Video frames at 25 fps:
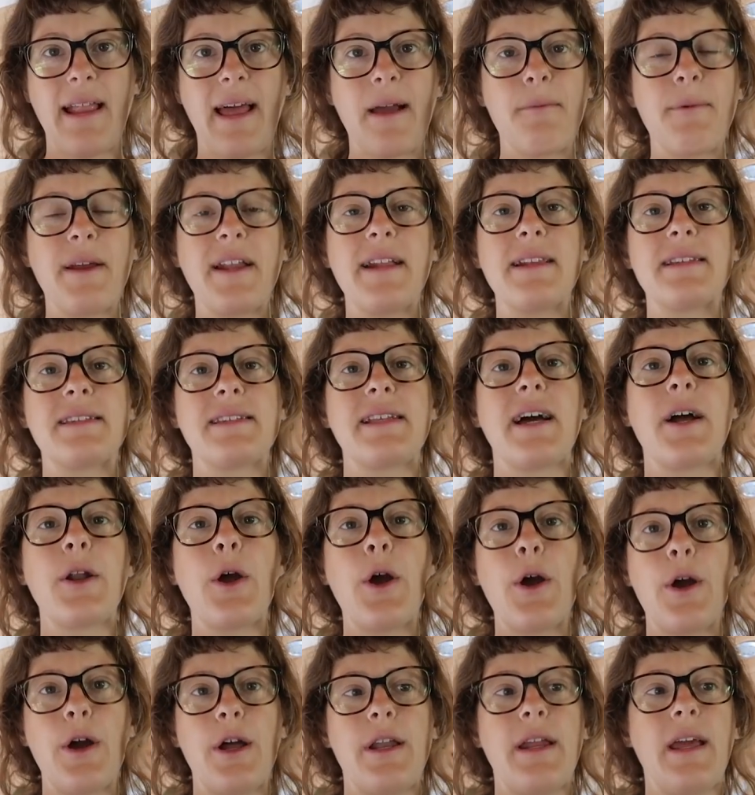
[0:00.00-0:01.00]
like we didn't
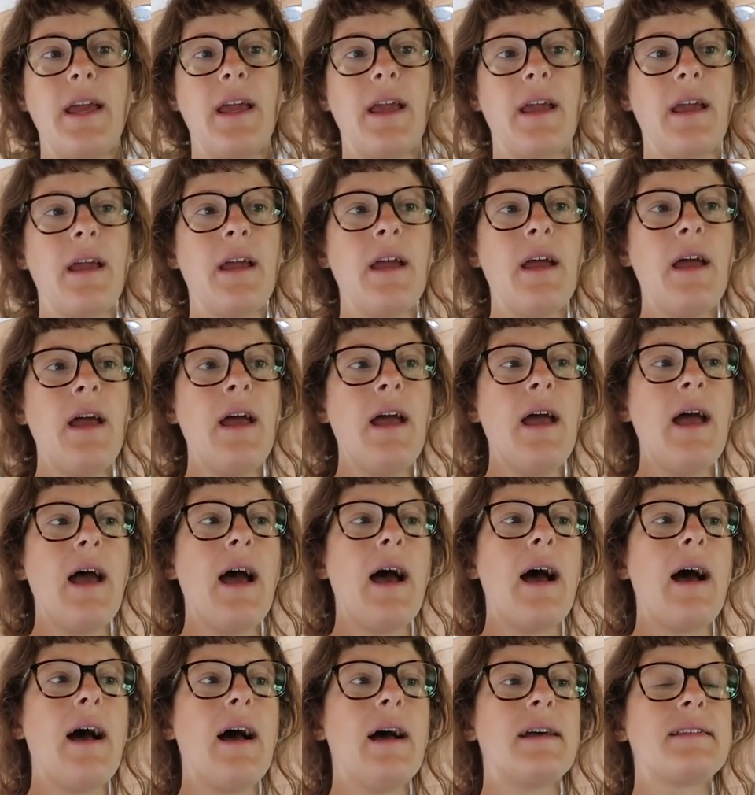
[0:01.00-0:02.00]
start earning
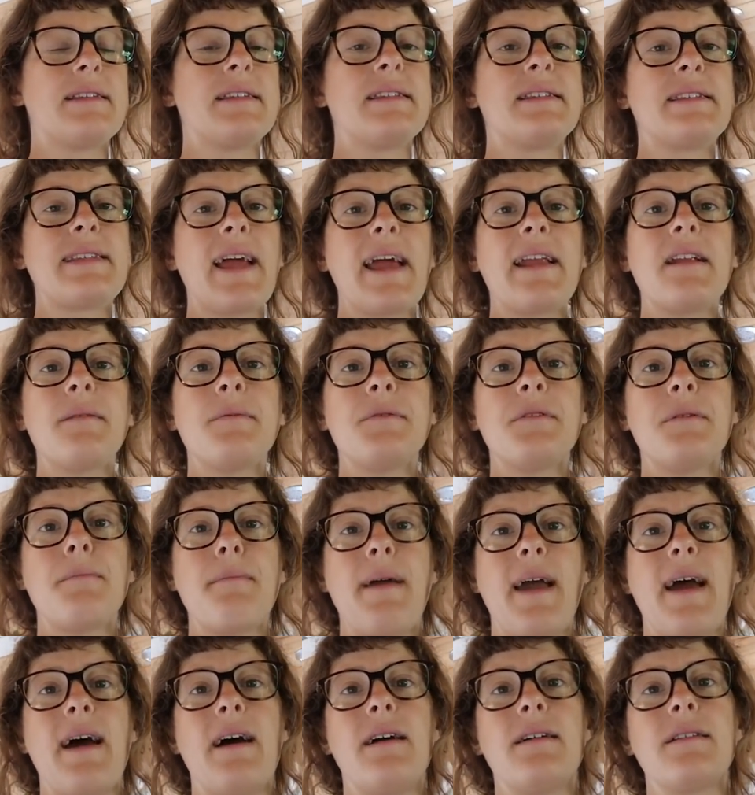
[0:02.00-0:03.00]
a sustainable
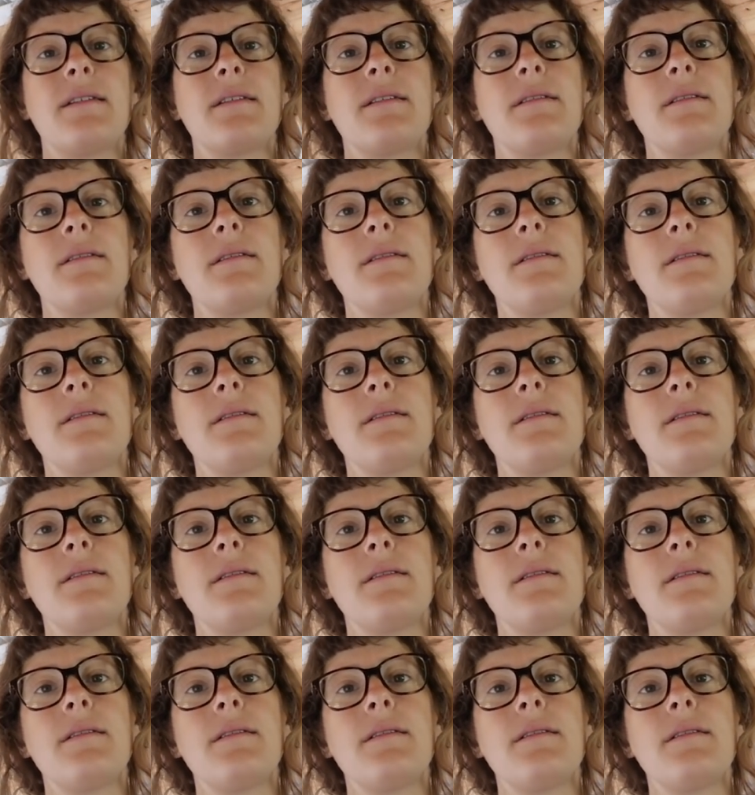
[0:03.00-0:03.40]
amount